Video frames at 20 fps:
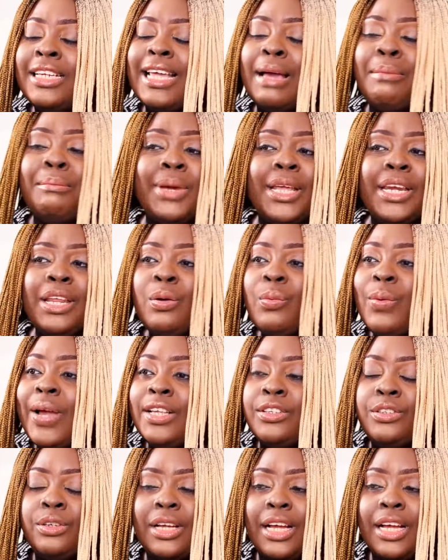There are many
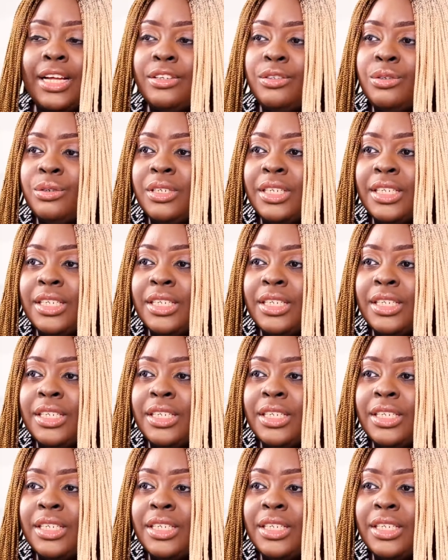ways you can do